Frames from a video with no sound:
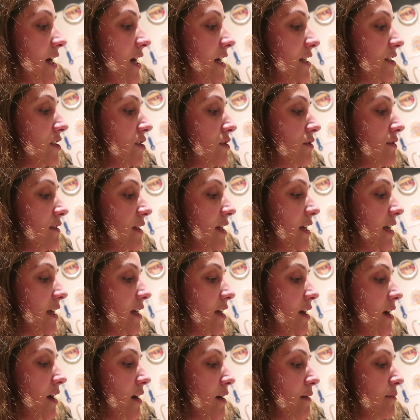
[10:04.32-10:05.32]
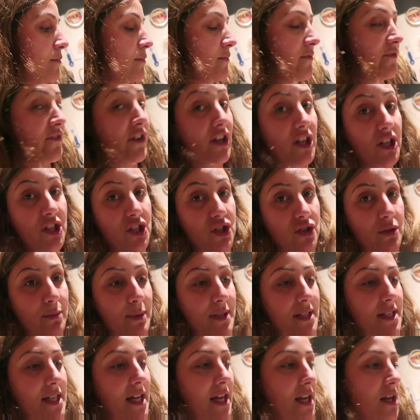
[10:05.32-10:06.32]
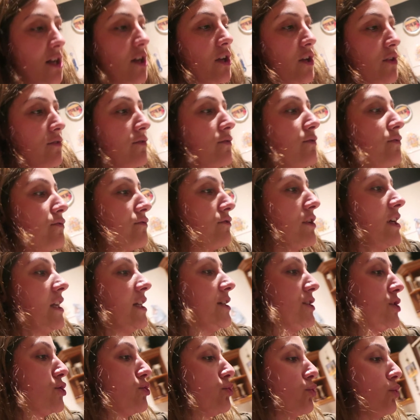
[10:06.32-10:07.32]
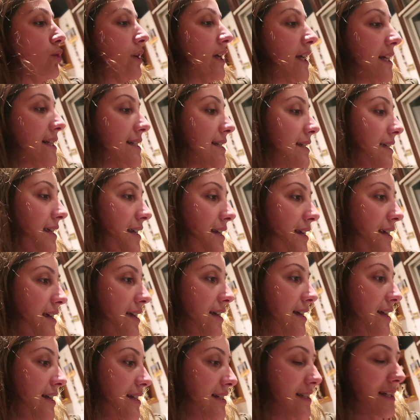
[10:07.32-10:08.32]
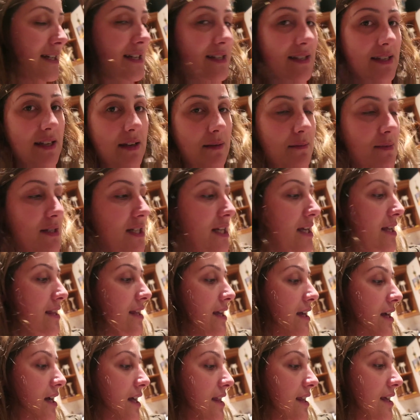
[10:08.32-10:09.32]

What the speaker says: I do think, for 100%, like really sure, it is him teething.